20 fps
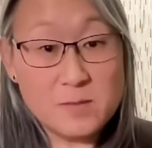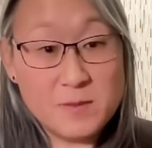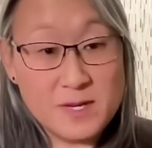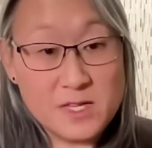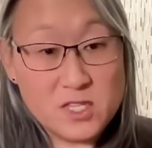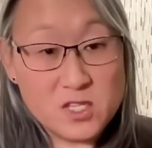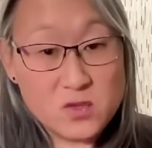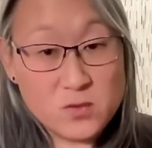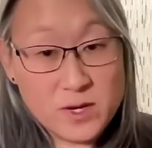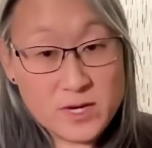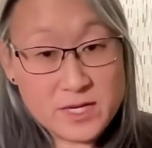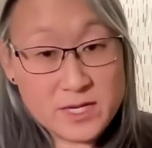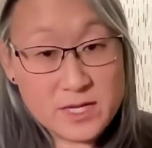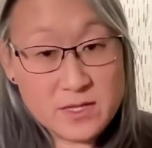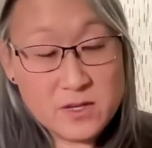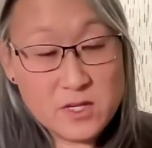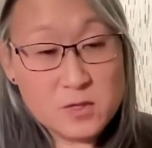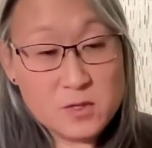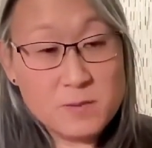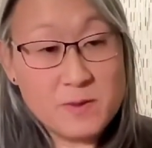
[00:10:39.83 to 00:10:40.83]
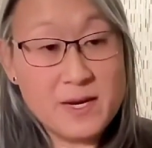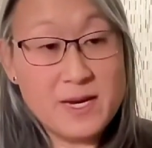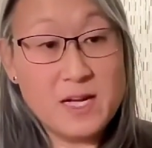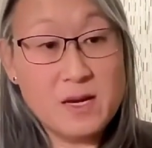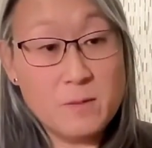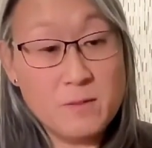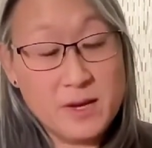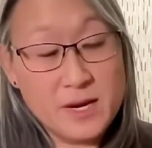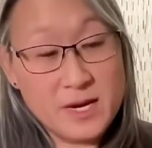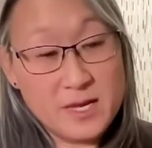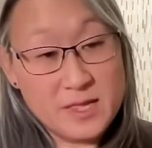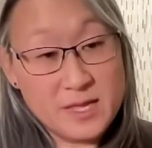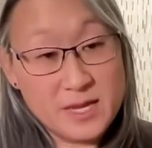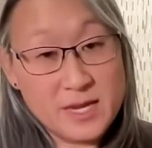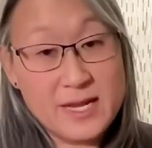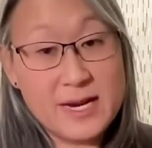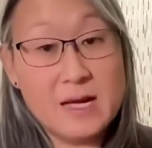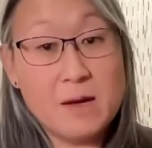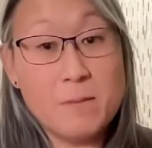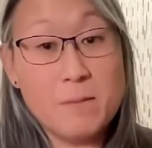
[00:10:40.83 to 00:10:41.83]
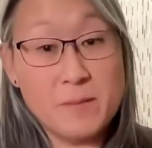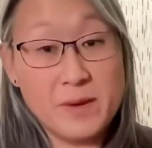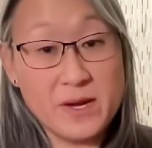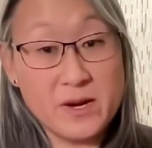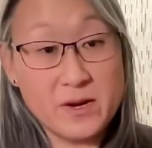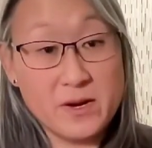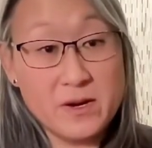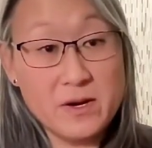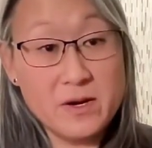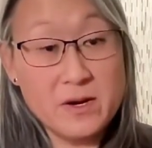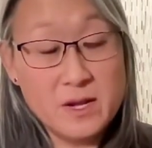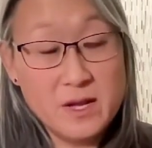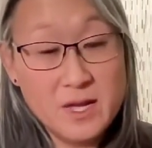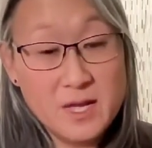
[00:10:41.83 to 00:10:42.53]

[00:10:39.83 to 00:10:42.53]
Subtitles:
by stretching their spine out, making the canal bigger.